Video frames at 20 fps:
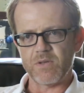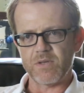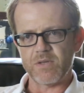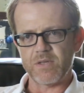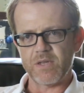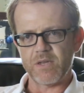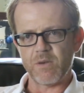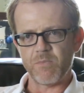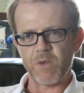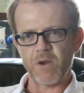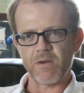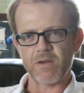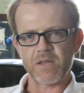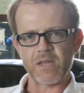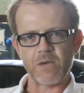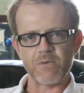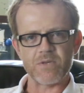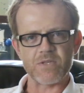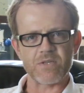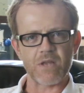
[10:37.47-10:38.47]
In America, they
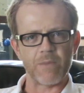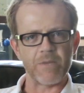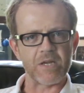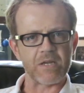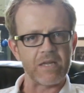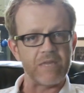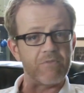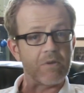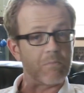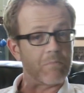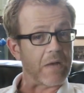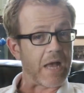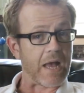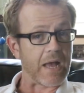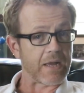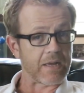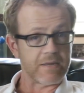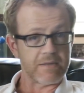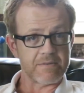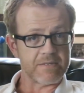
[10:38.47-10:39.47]
always talk about giving
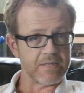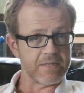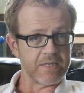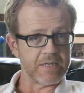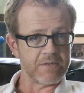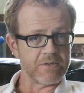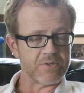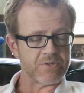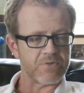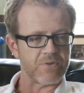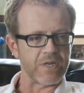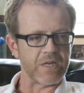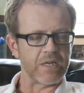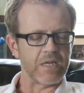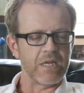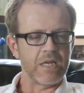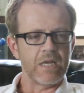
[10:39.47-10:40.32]
back to the industry.